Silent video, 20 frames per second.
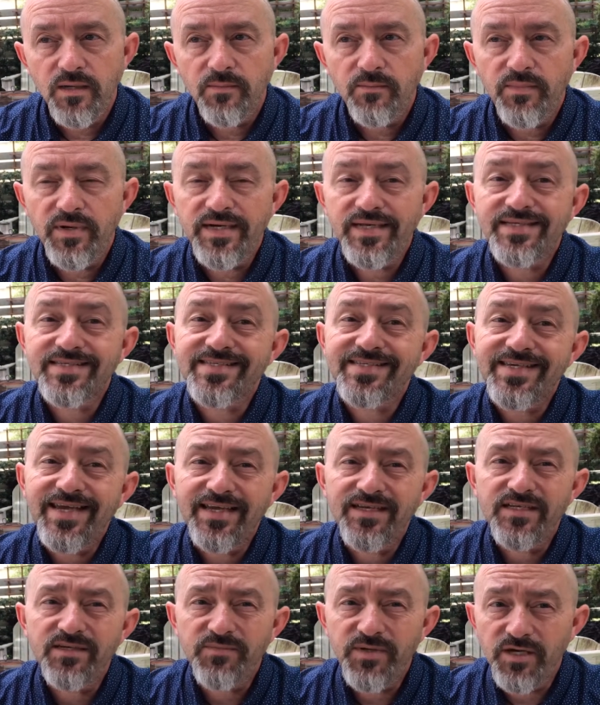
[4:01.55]
but it's
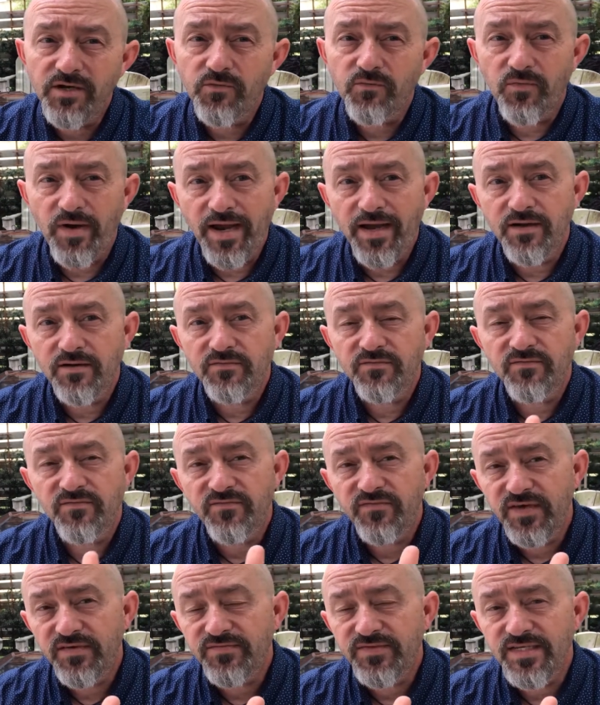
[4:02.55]
said to be around
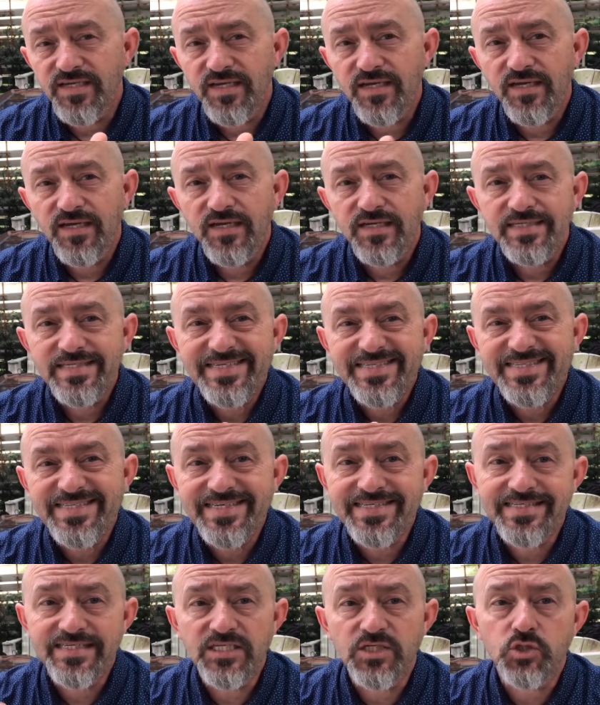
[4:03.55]
fifty to
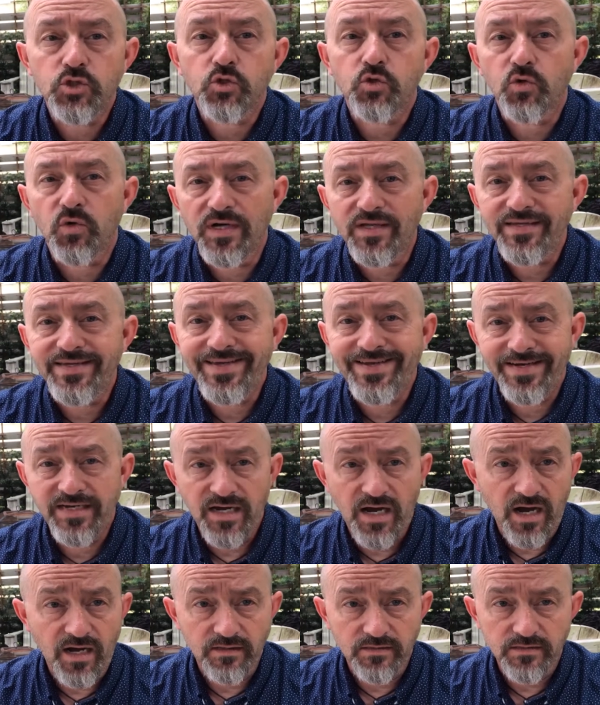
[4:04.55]
sixty trillion
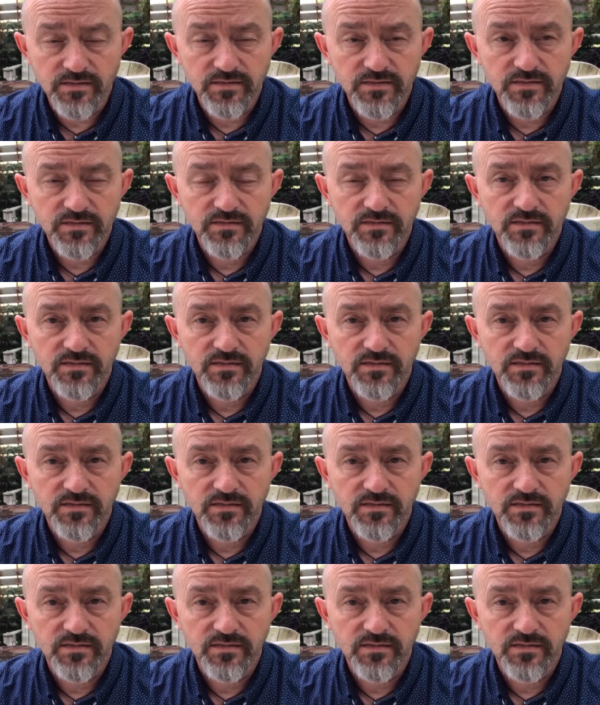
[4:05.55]
dollars.